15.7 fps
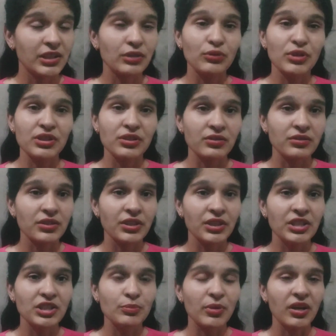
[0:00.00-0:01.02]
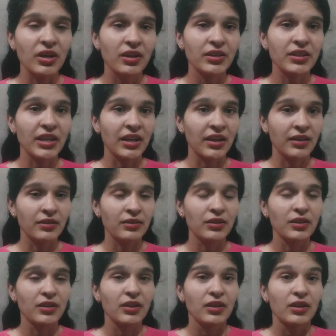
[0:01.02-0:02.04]
questions in each part, and
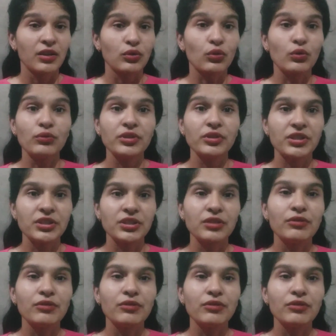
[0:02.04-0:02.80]
conversation